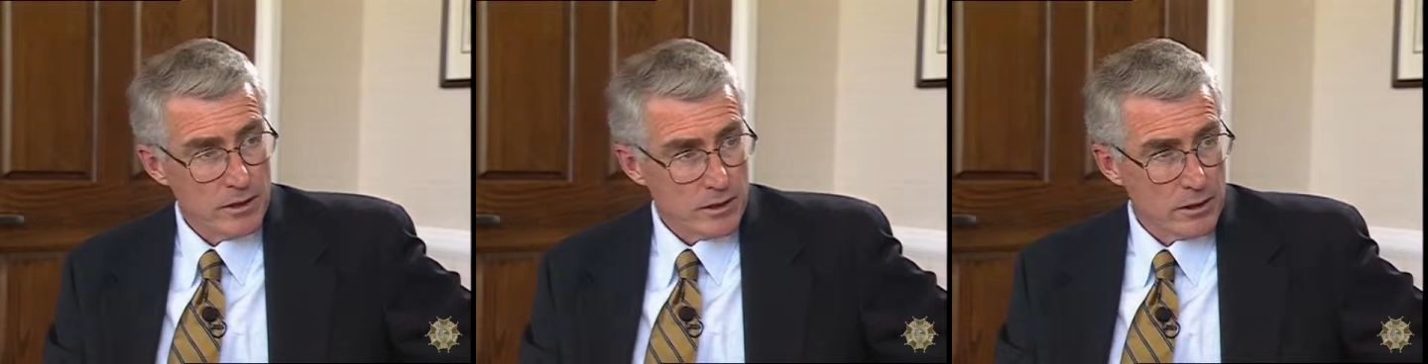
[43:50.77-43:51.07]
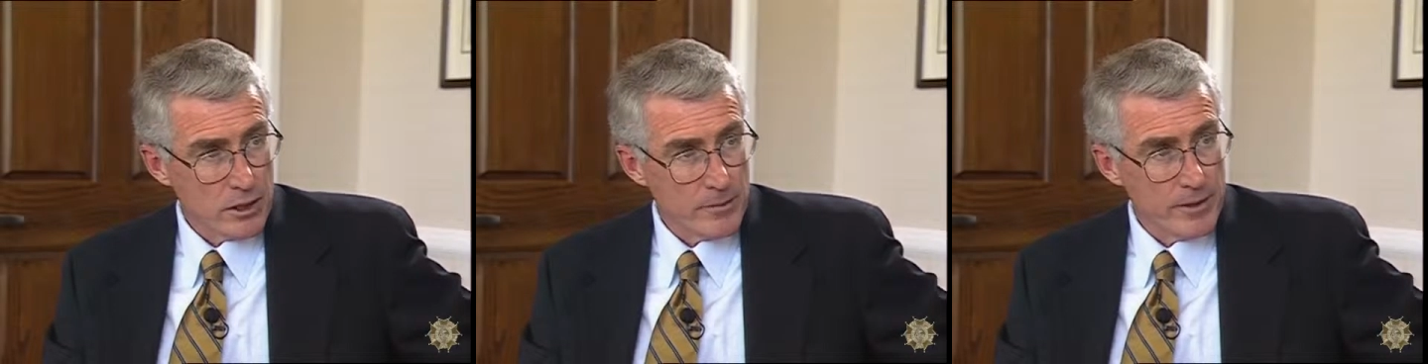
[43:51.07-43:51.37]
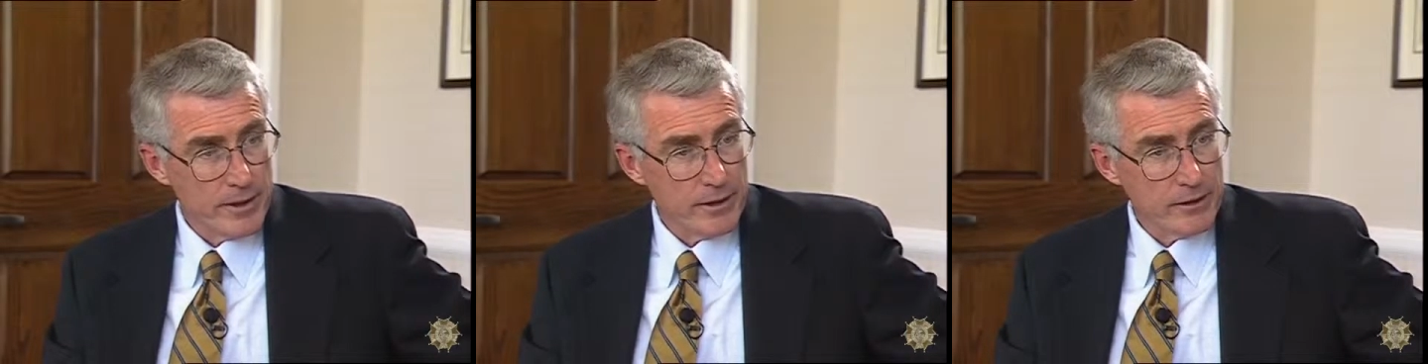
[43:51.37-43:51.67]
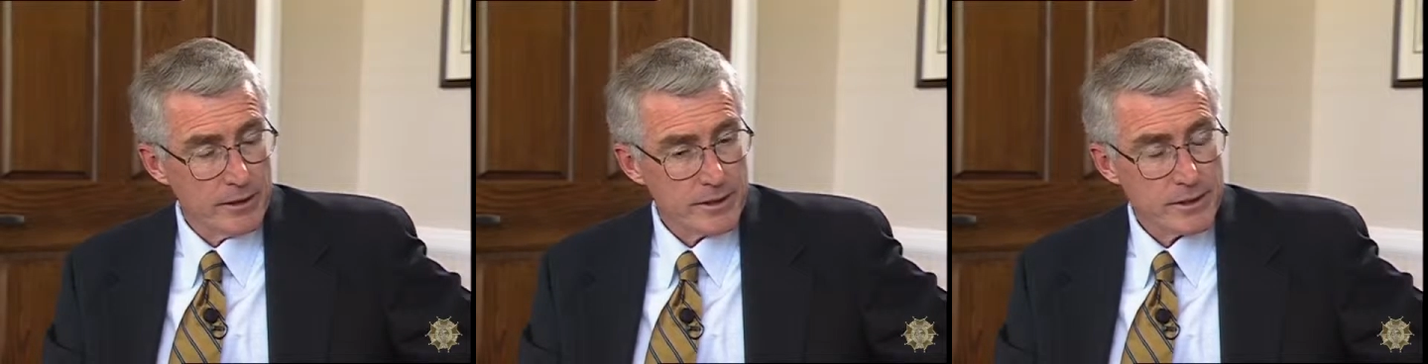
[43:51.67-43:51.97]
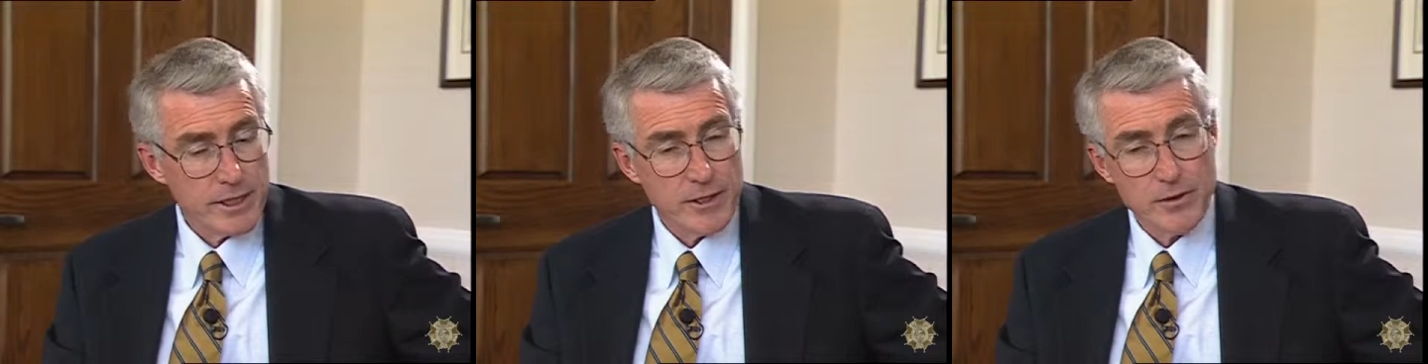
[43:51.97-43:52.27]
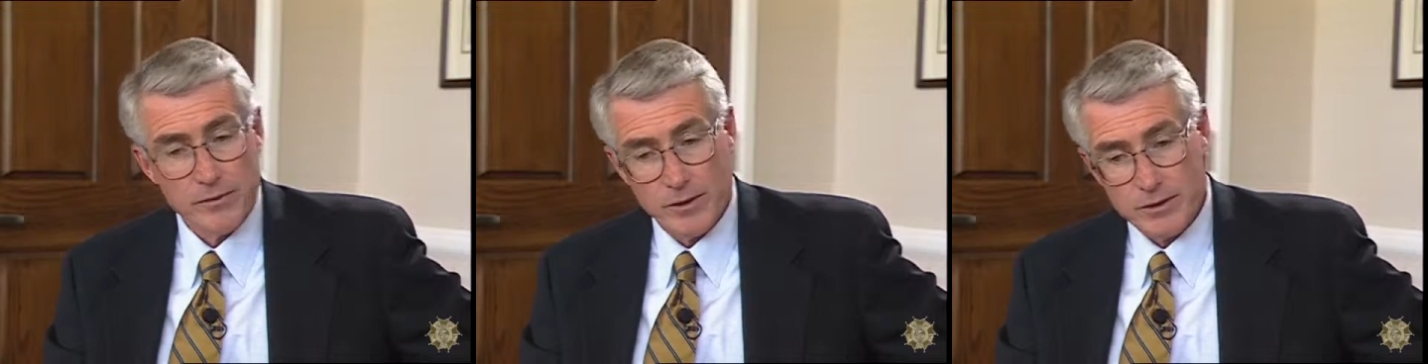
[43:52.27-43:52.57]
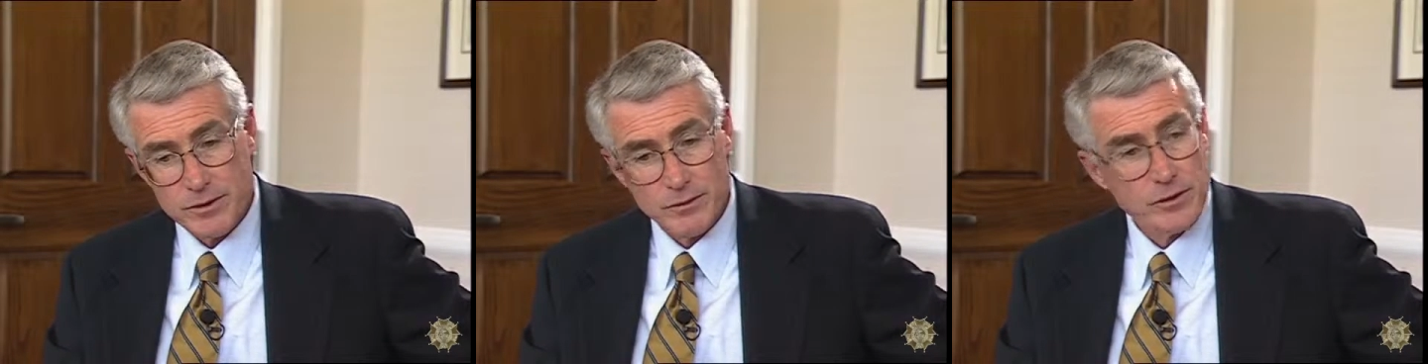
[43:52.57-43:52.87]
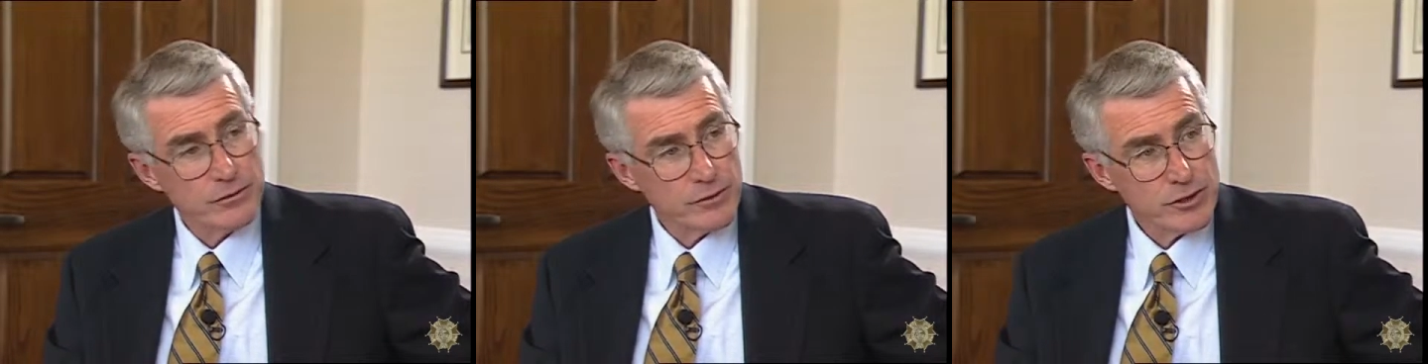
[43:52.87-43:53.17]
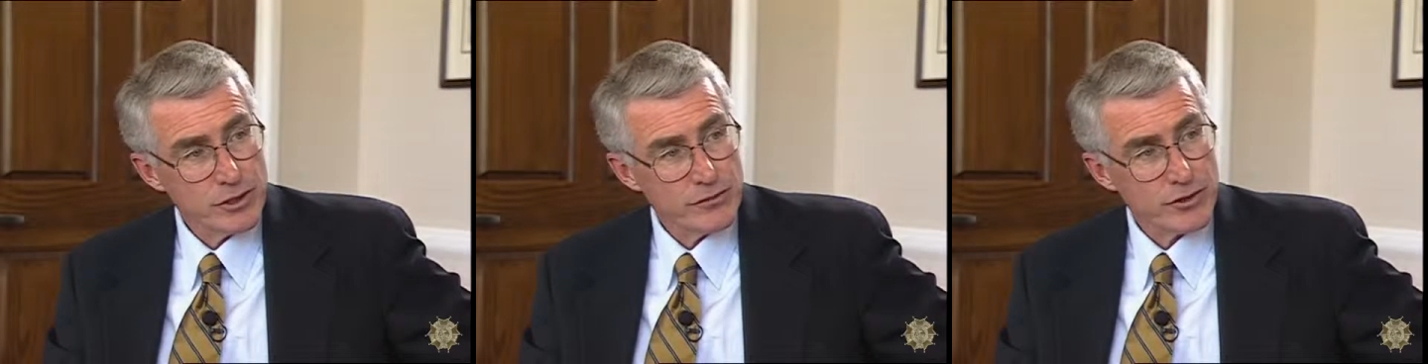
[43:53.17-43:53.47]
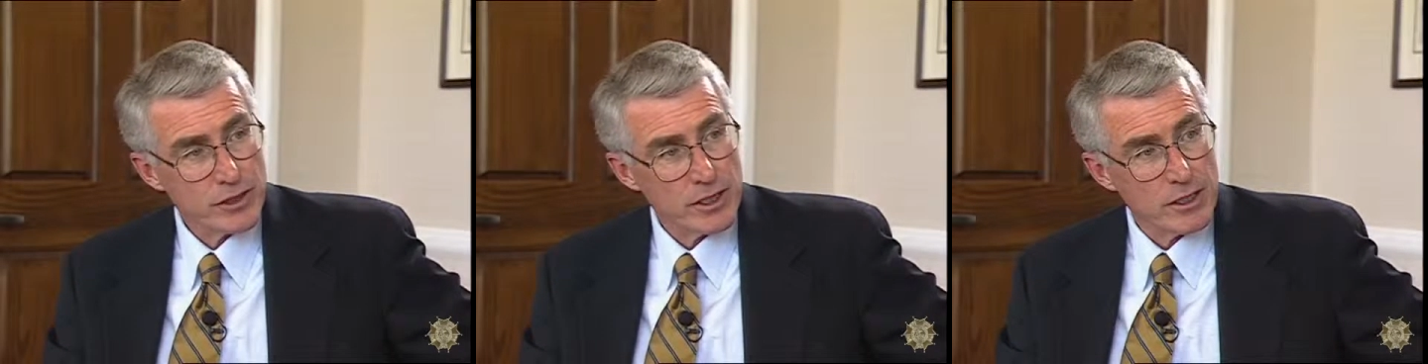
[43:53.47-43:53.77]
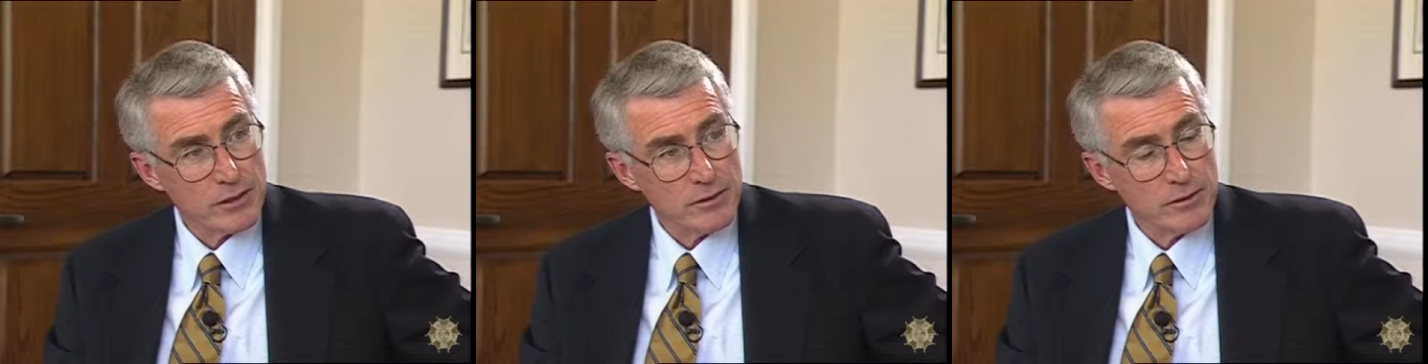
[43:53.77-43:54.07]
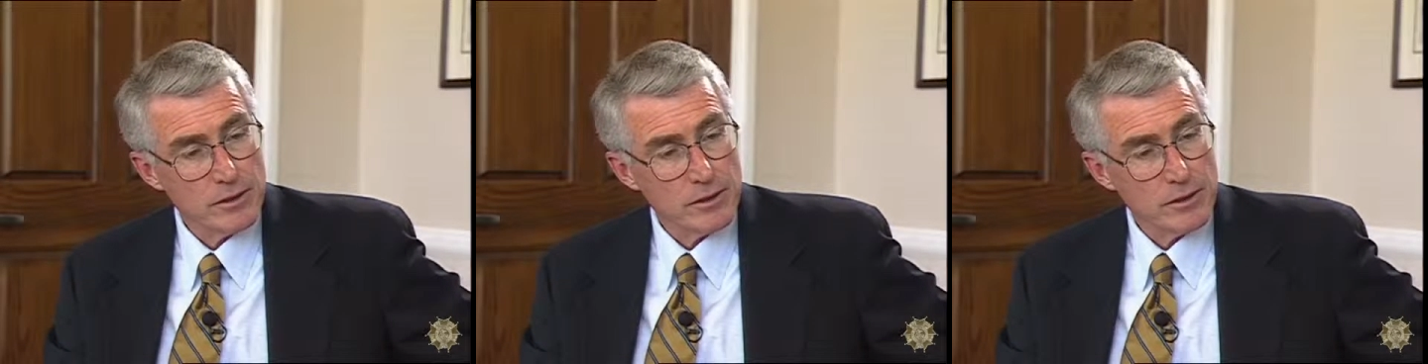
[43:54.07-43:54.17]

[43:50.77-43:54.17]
Carbondale at SIU, I've also at the University of Chicago,